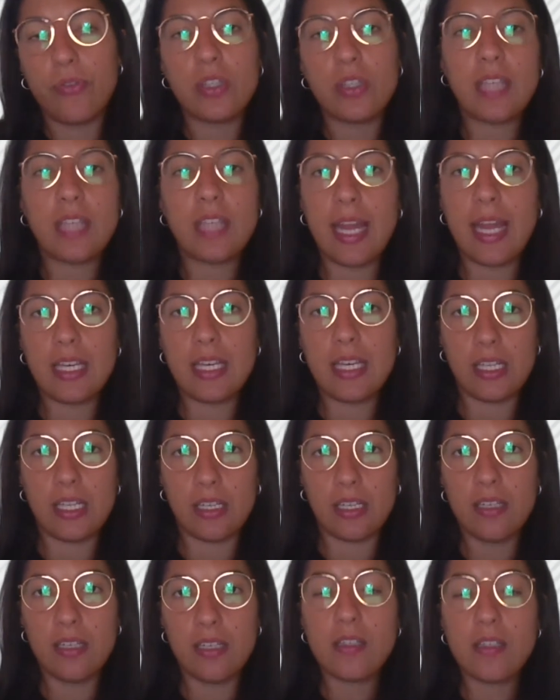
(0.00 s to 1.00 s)
for 10
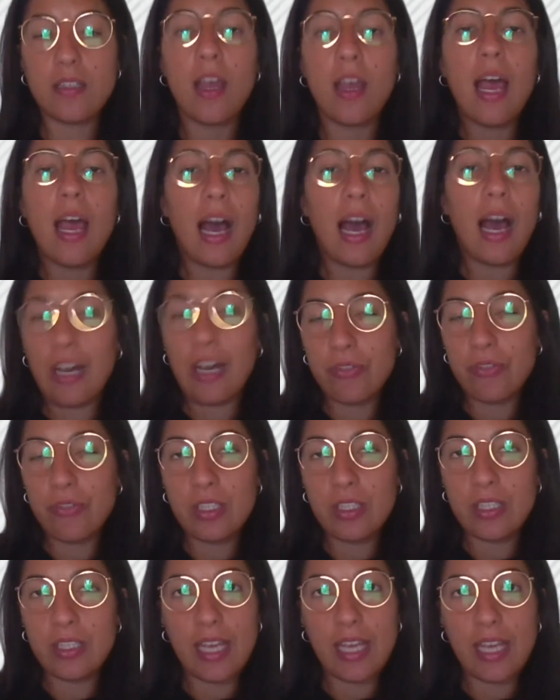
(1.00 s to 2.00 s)
years
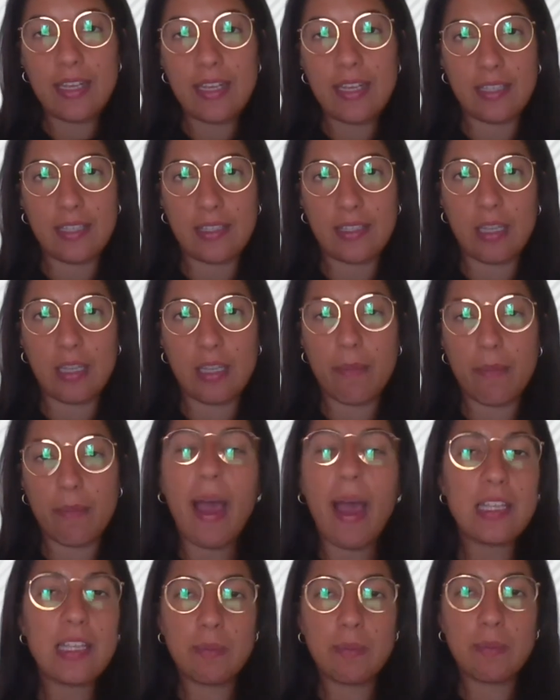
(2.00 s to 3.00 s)
after the AI system
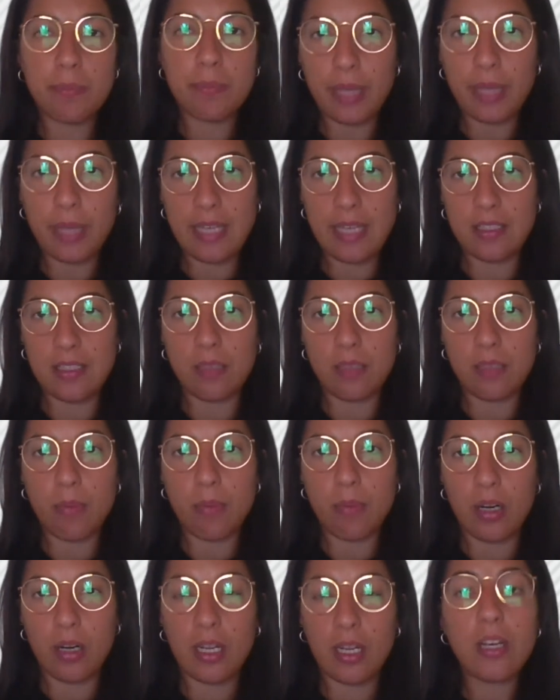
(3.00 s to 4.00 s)
has been placed in the
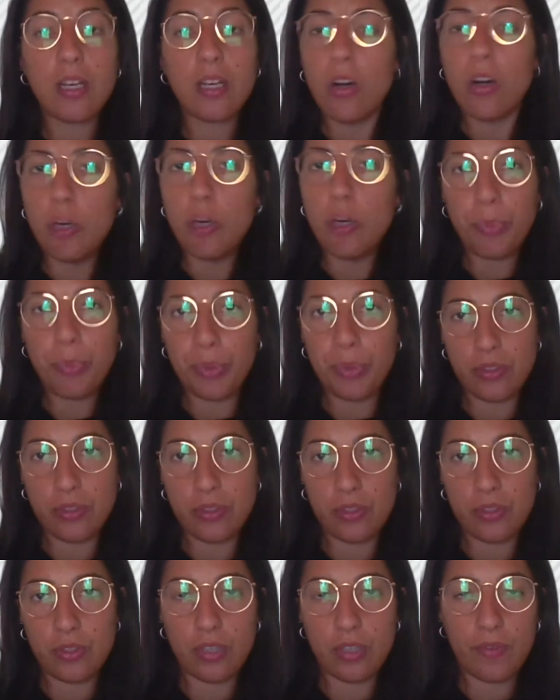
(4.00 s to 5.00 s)
market or put
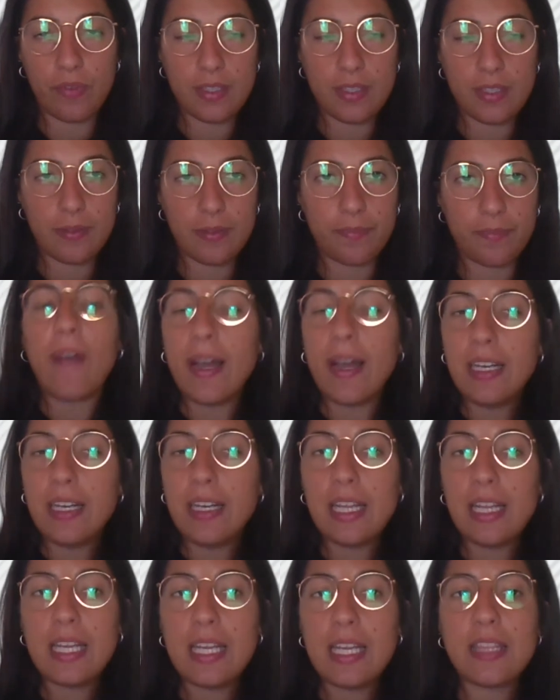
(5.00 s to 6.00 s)
into service.
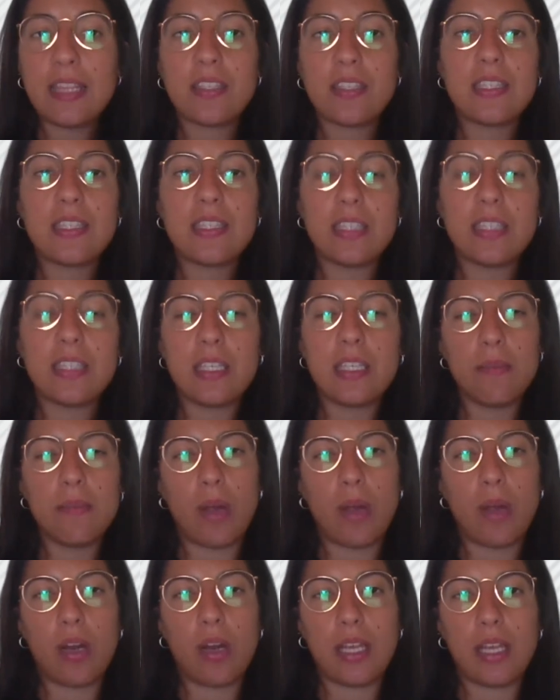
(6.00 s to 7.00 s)
Finally, the CE
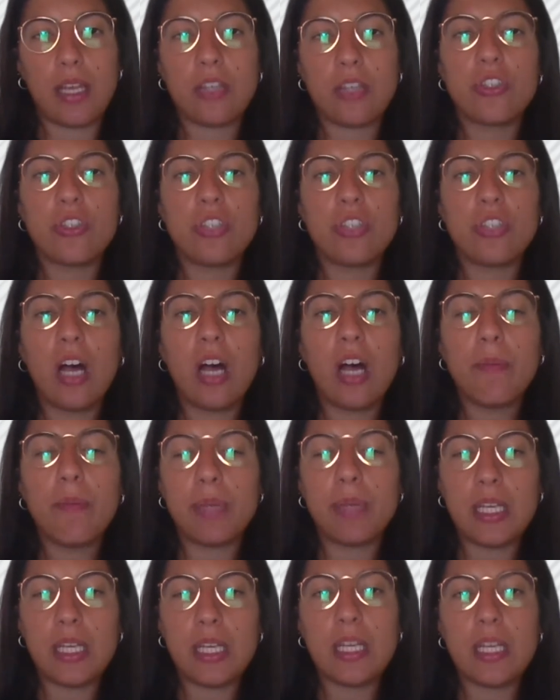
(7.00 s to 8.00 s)
marking
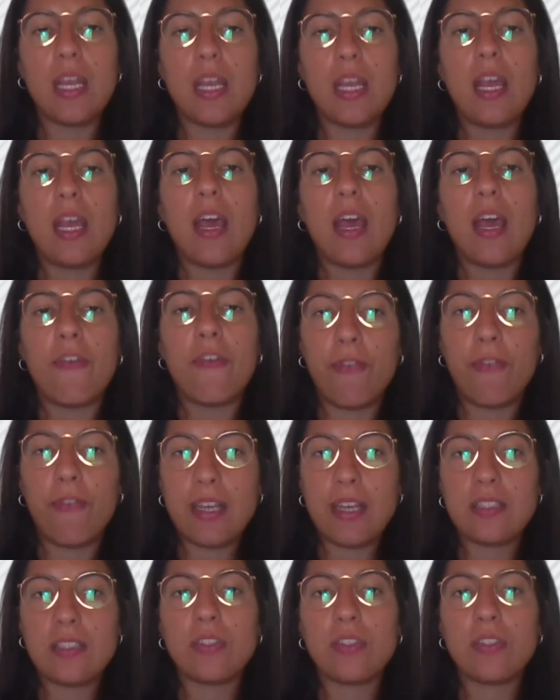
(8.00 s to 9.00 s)
shall be
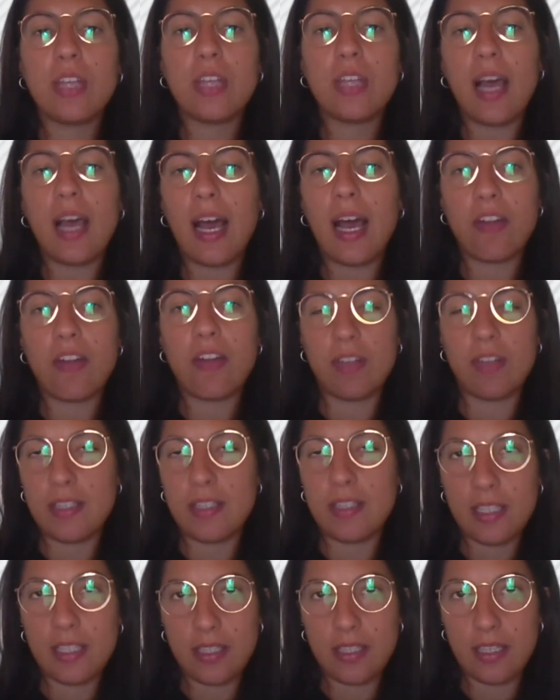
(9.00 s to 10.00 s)
affixed to the
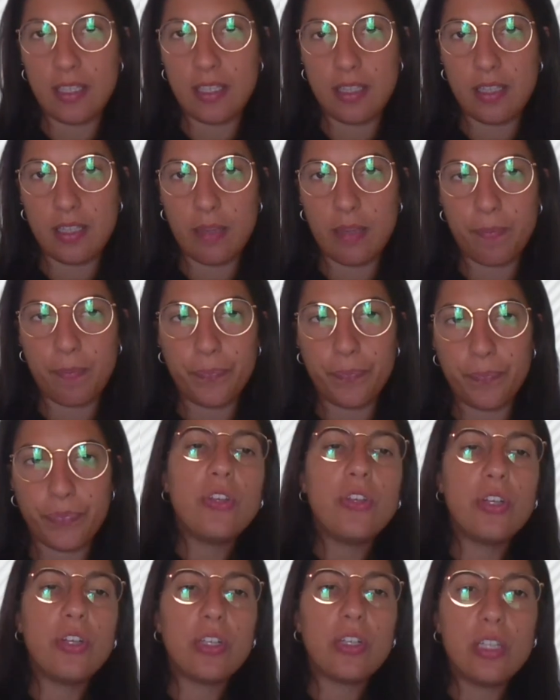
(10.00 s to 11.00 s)
high-risk system.
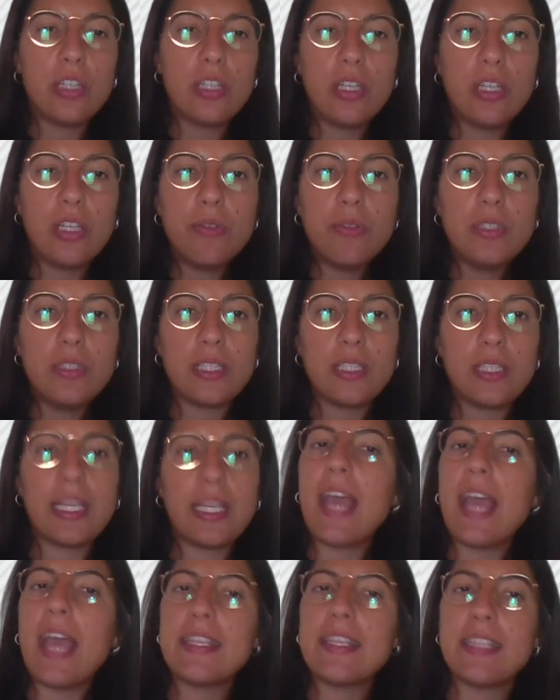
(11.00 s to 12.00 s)
To conclude,
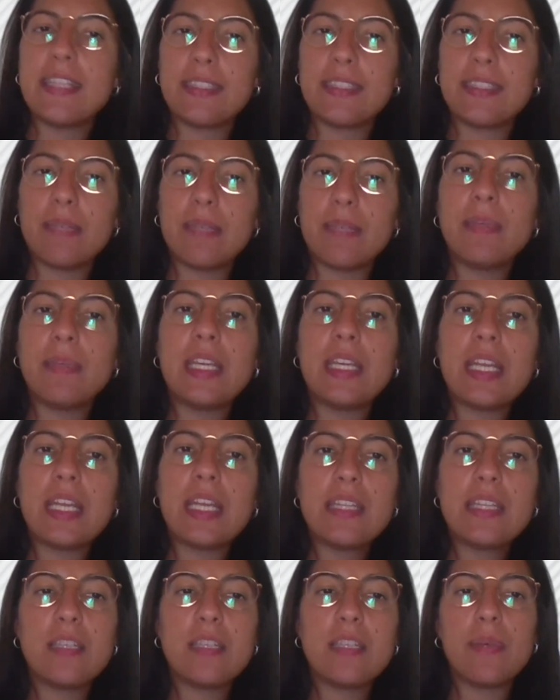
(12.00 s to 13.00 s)
the AI system
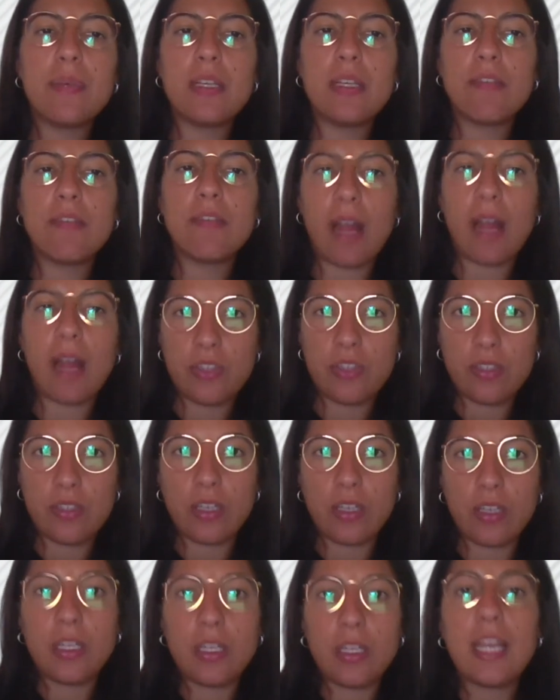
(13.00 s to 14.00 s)
needs to be
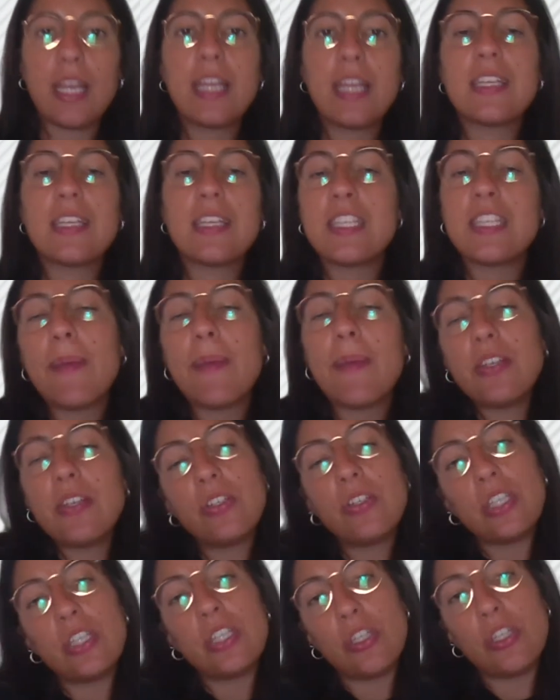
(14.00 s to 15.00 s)
registered in a
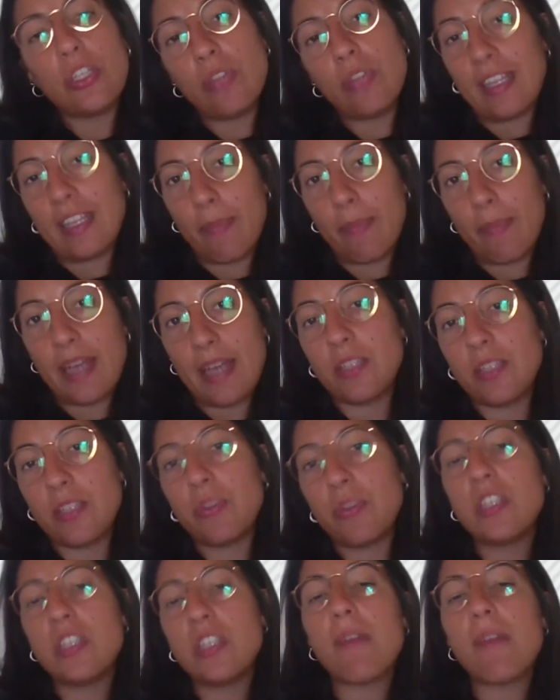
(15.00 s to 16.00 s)
special EU database
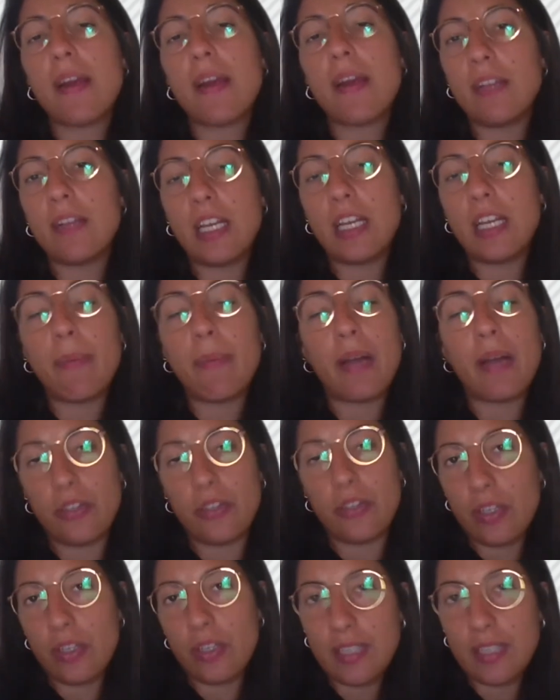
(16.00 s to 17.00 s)
which is regulated by
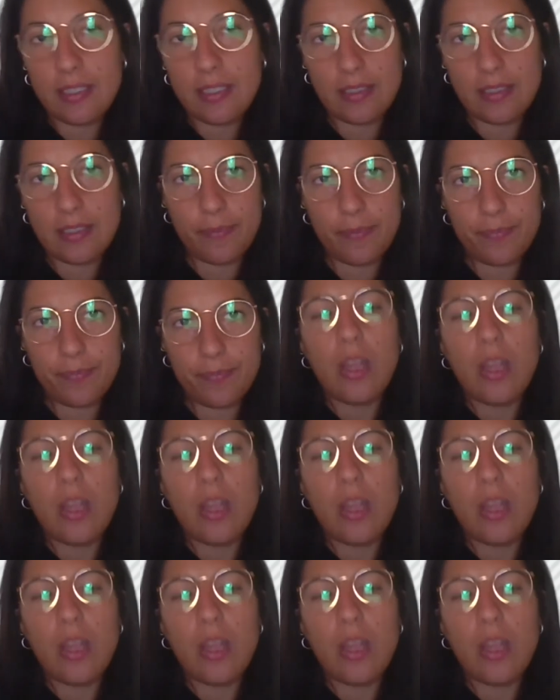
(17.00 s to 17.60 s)
Article 60.